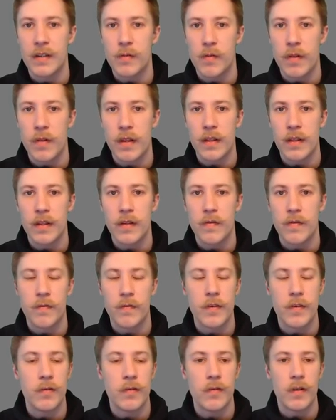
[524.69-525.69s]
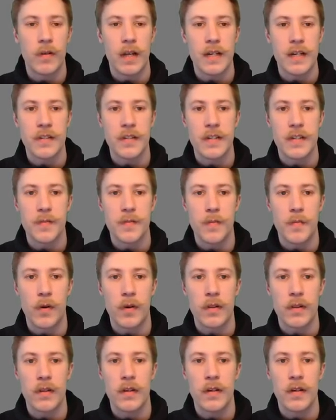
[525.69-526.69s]
within the few last years,
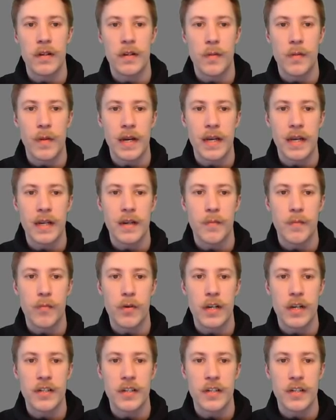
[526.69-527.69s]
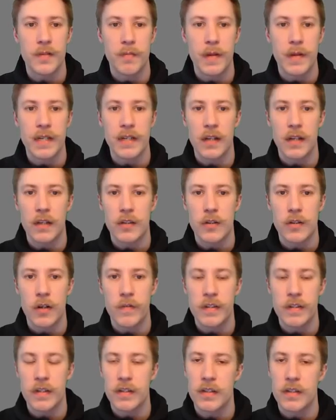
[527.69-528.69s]
bought the domain Precious Metal
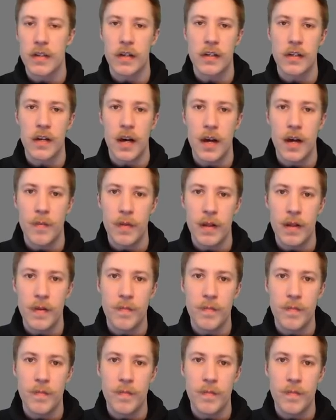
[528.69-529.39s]
Services dot com,